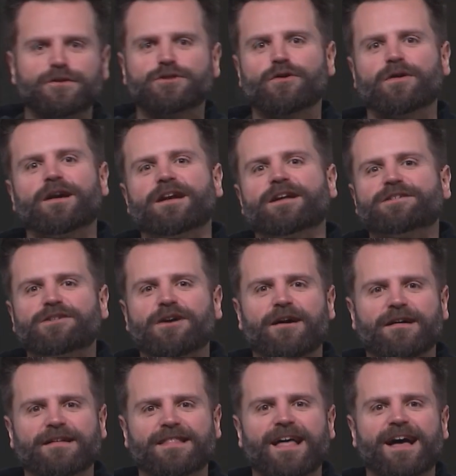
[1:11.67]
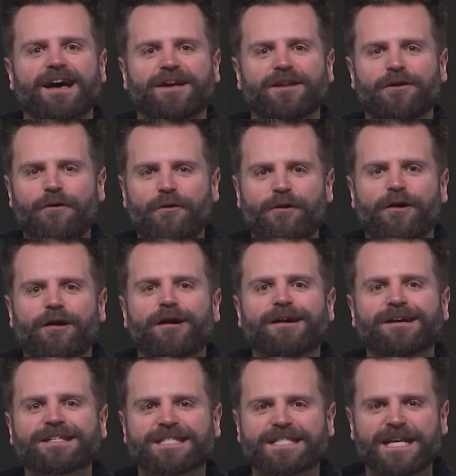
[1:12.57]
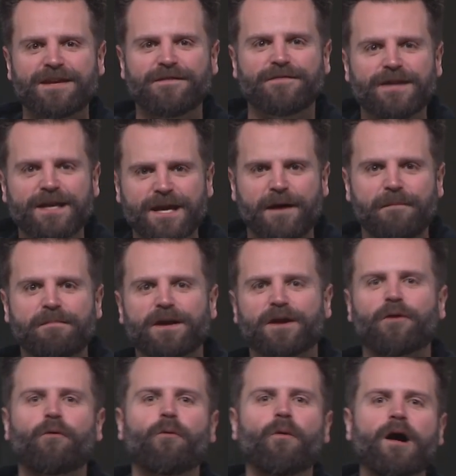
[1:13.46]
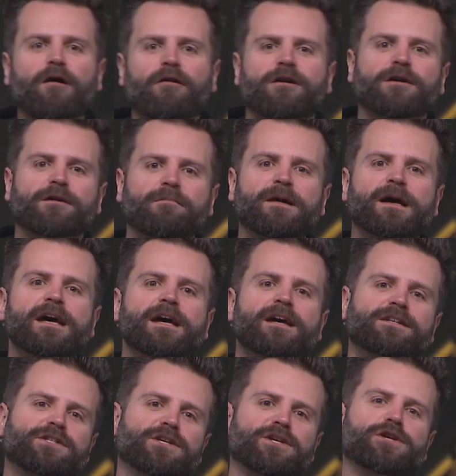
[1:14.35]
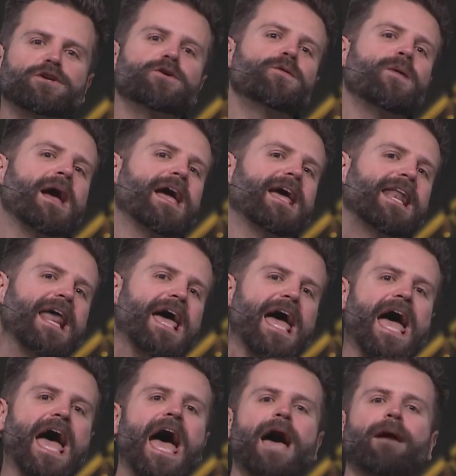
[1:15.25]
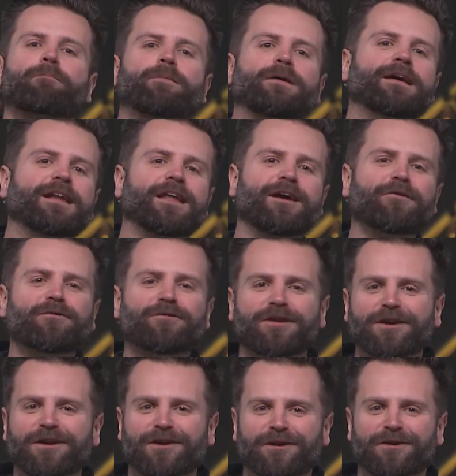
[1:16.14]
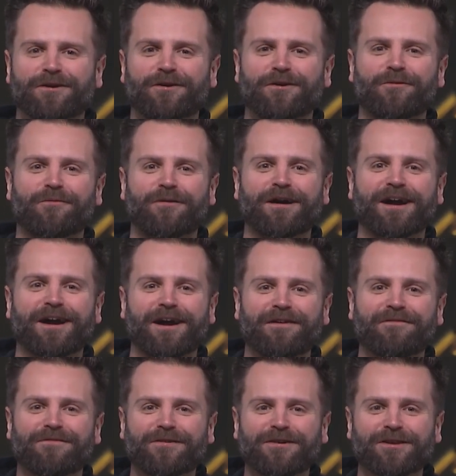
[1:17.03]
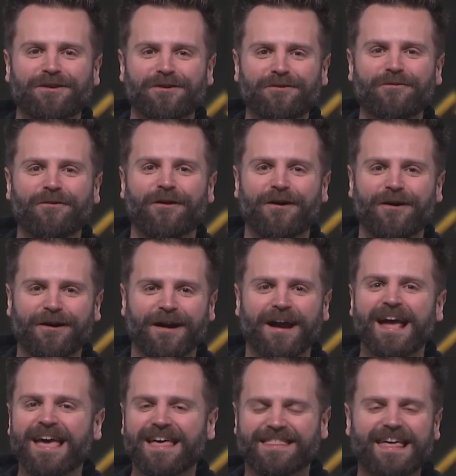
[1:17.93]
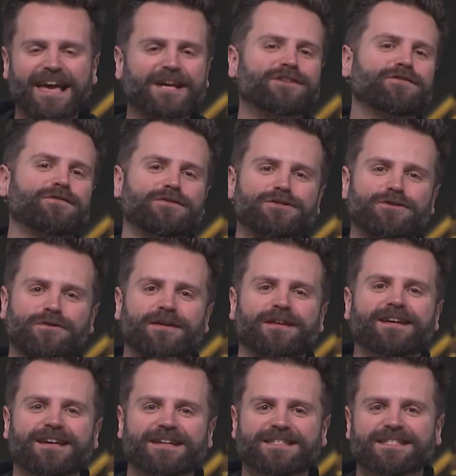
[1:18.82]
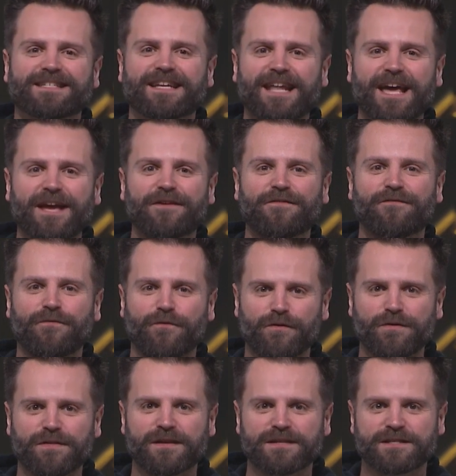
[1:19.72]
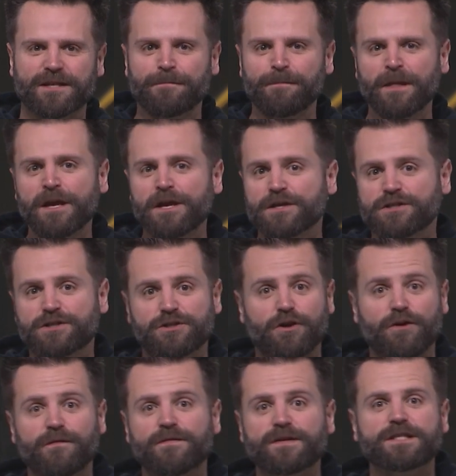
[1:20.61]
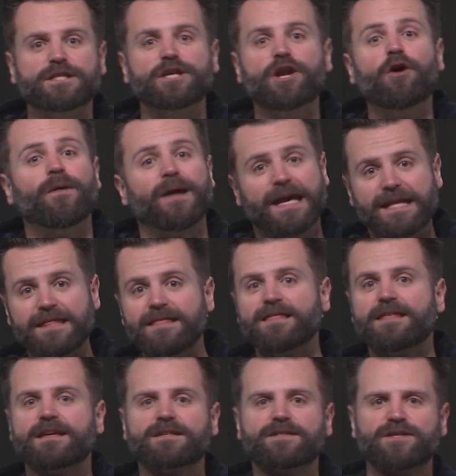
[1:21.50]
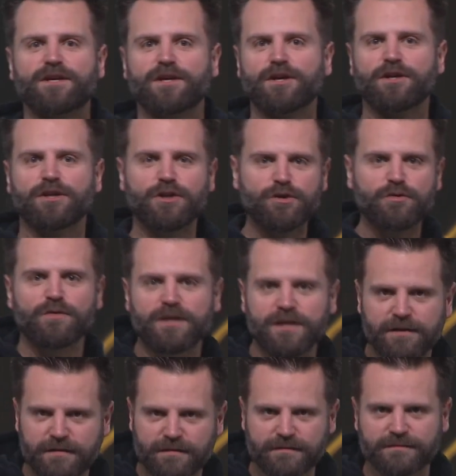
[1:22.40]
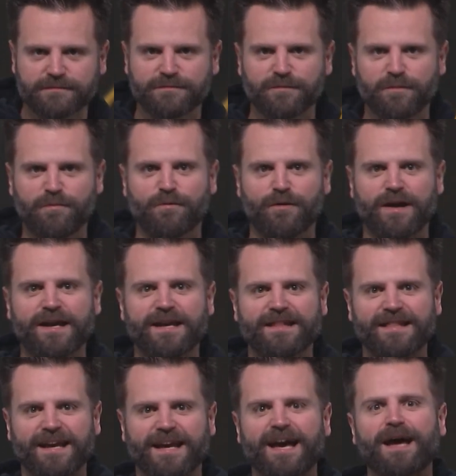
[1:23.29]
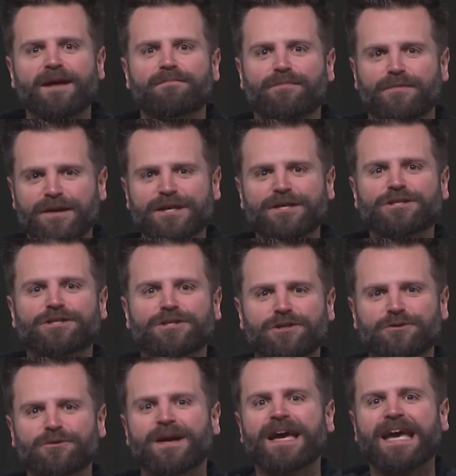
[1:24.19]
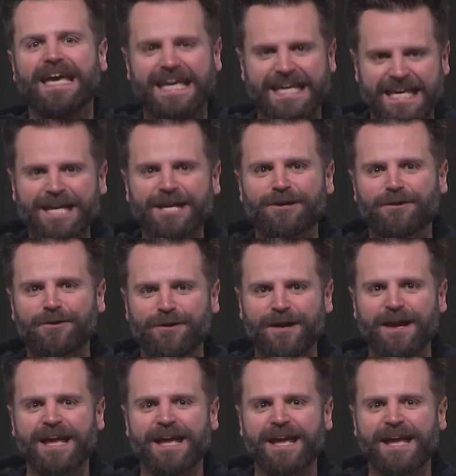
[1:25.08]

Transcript: joining us online or on TV, a big welcome to you and a happy new year wherever you are. Thanks for joining us today for this service. You know, in this new year, we're praying that God brings you here